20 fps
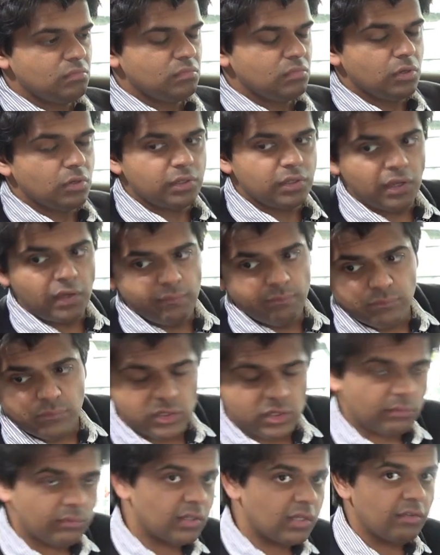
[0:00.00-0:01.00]
Okay,
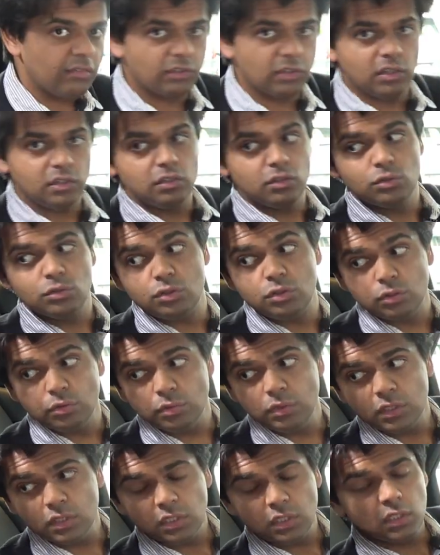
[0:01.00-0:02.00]
something I have to get used to.
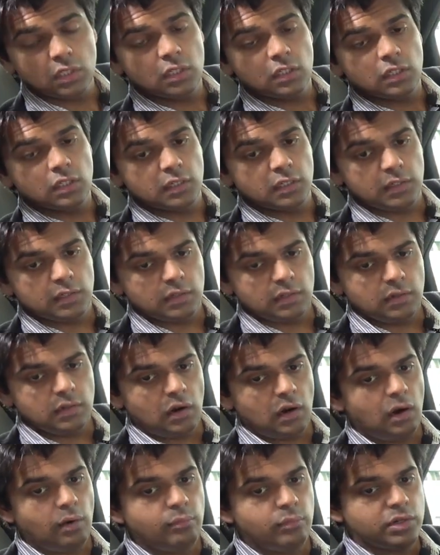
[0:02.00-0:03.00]

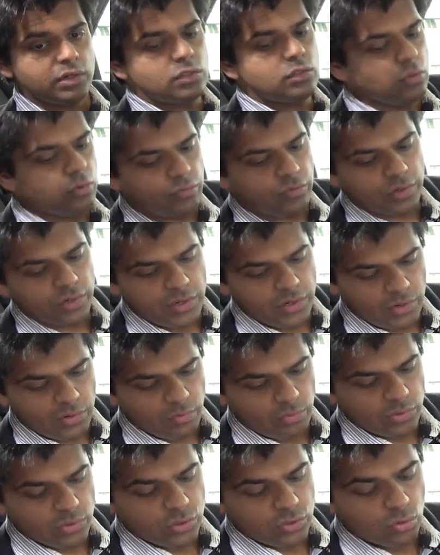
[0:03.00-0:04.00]
Armrest over here
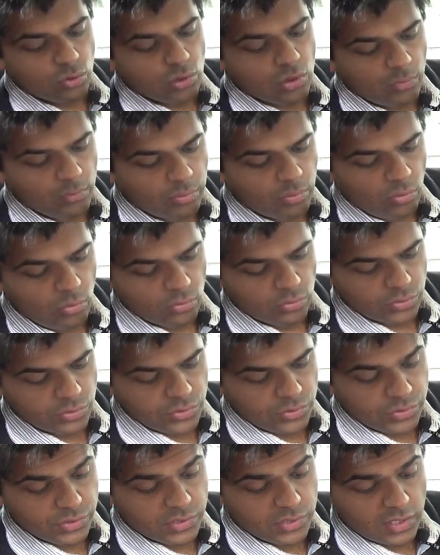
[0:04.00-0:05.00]
with 2 cup
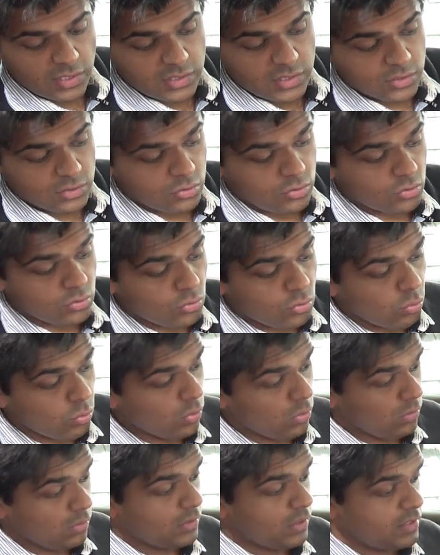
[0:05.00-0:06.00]
holders. That's
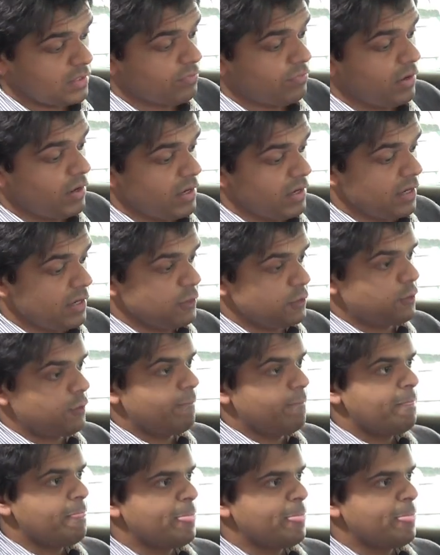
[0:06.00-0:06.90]
cool. That's very nice.